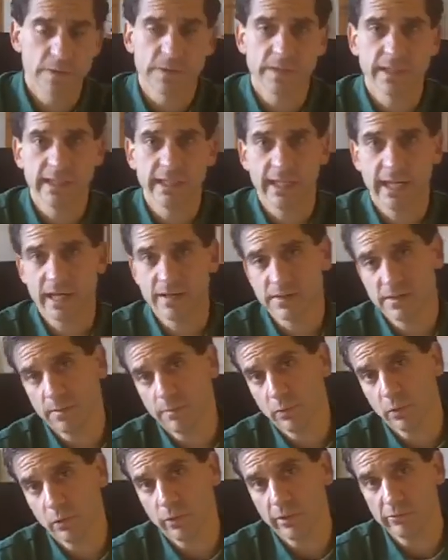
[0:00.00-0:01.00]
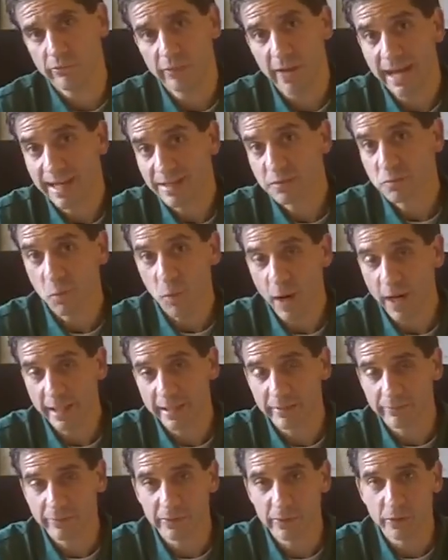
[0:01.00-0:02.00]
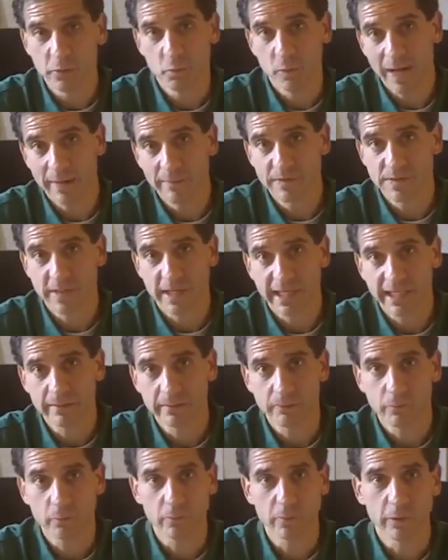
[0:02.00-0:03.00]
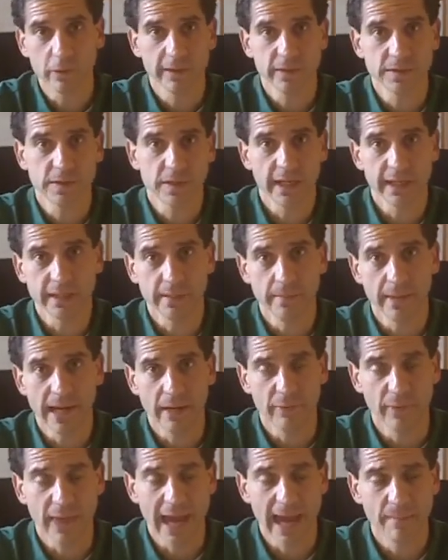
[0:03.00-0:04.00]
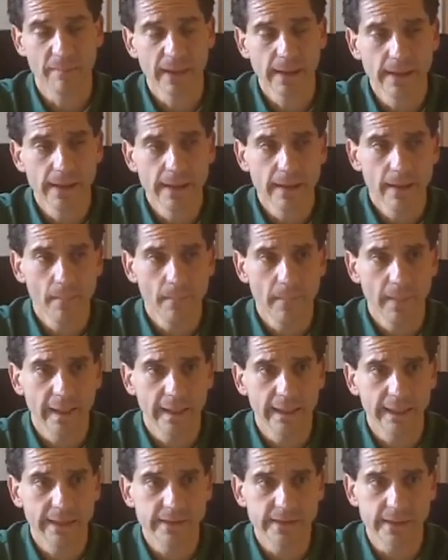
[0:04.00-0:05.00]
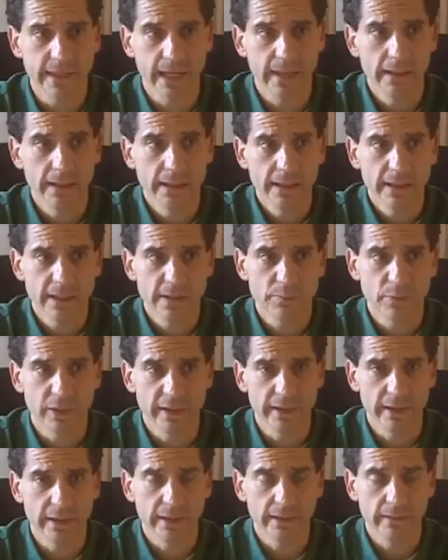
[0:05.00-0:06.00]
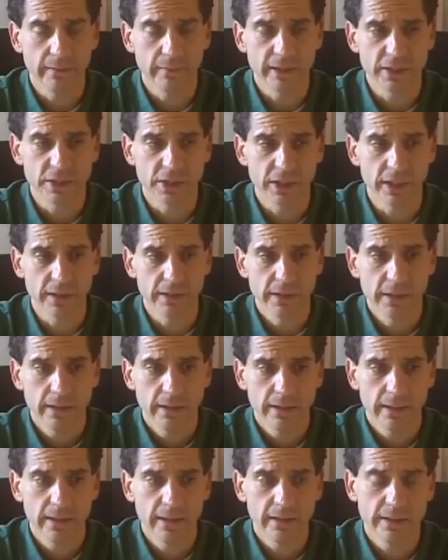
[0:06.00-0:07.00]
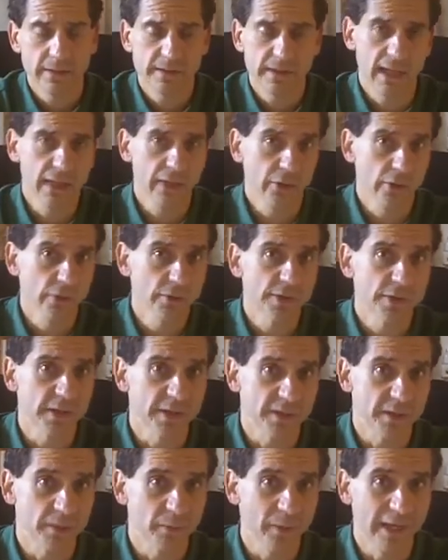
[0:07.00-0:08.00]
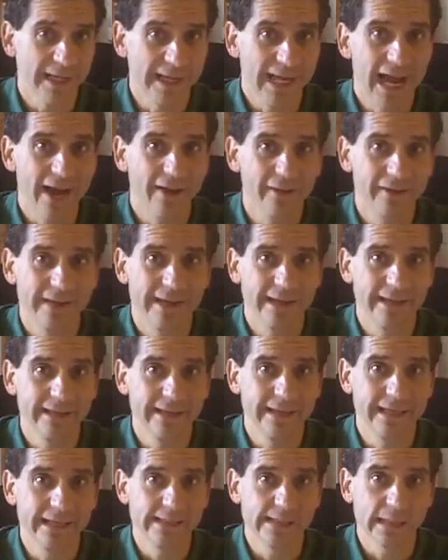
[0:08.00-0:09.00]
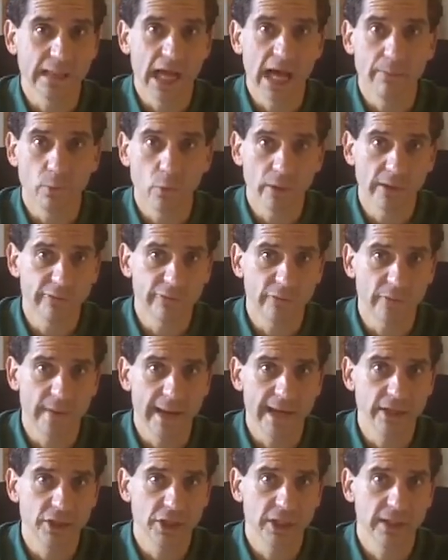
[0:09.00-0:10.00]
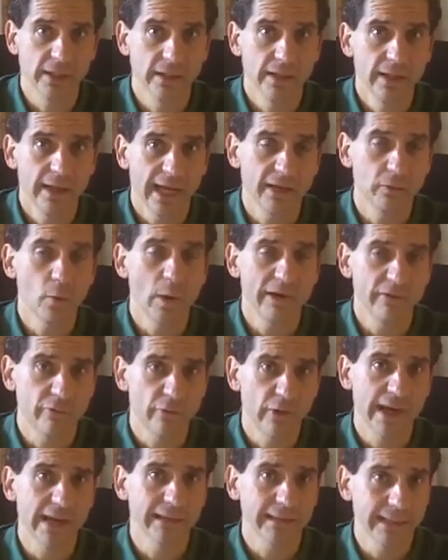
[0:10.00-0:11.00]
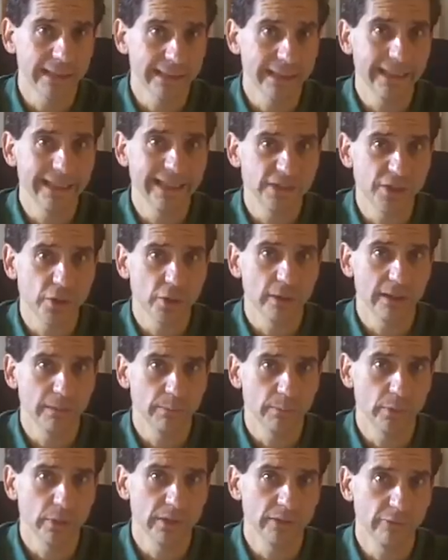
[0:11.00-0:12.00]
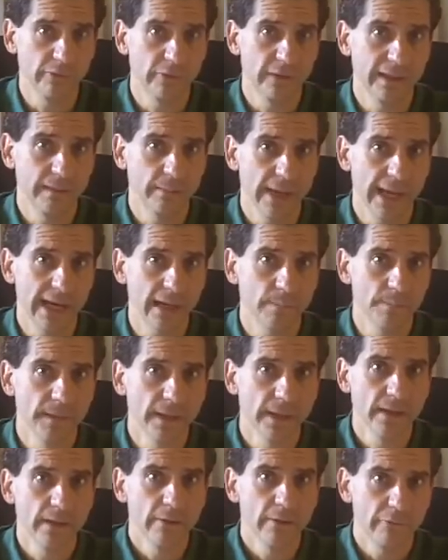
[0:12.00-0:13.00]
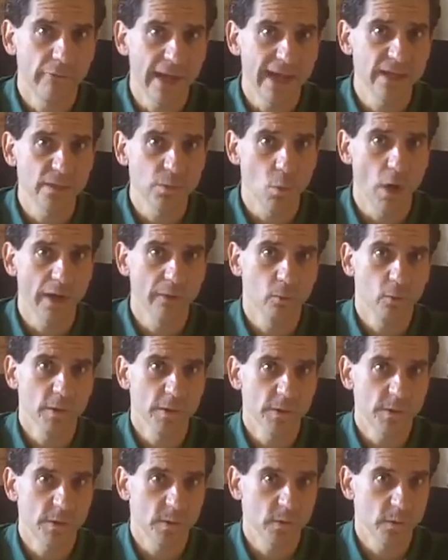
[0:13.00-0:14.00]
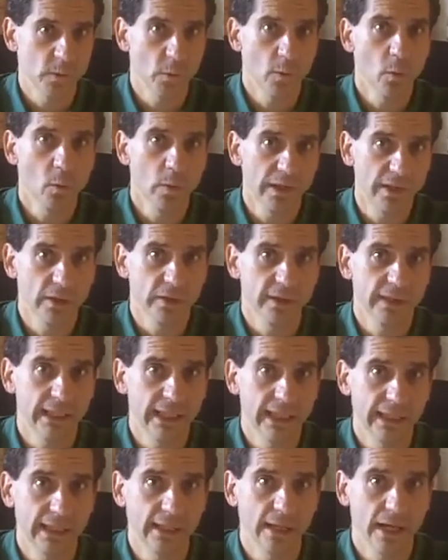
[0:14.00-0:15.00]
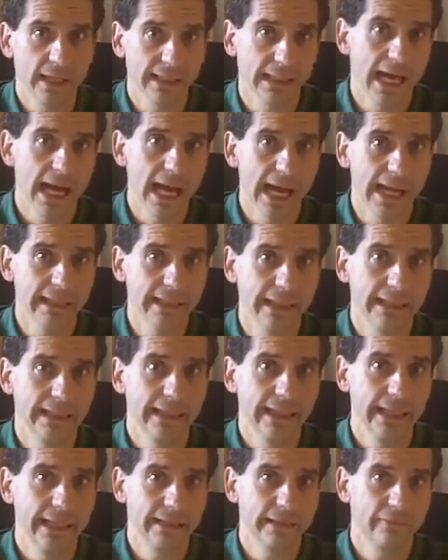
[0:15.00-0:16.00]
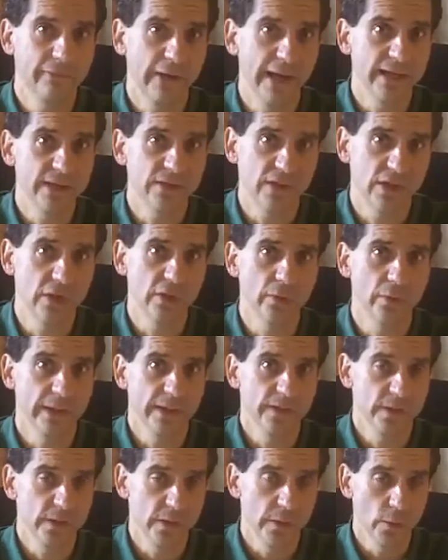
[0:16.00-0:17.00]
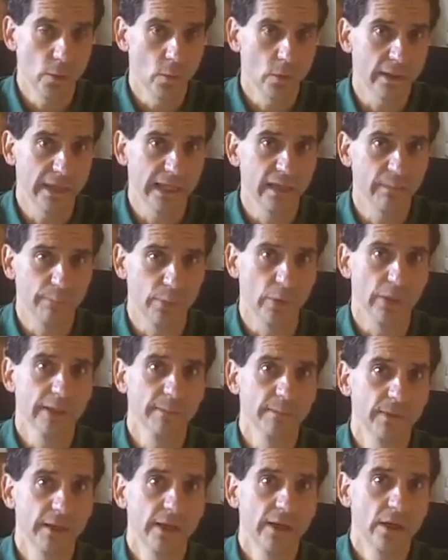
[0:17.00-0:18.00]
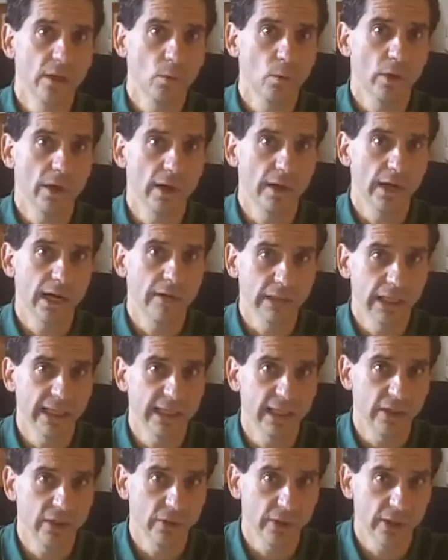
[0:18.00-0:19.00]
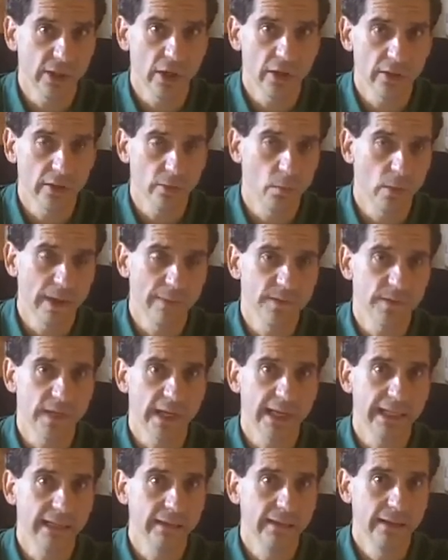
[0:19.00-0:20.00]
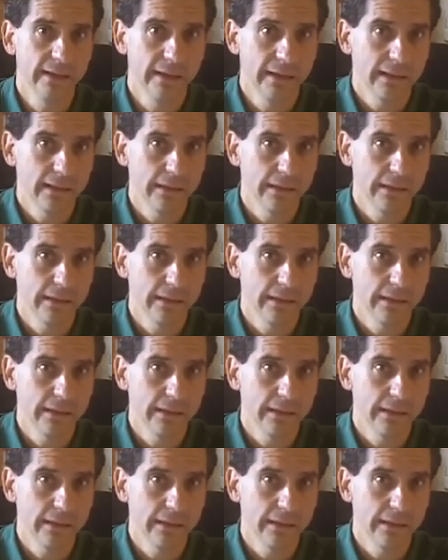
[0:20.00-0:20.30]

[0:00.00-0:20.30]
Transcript: The city has deployed phase 1 of a new website. We're really excited about that, but it's pretty much a skeletal system right now. It needs a lot more information, and quite frankly, it needs your input and feedback. Phase 1 was do what we could to get it online, and then phase 2 is your input, where I would like you to go to the website,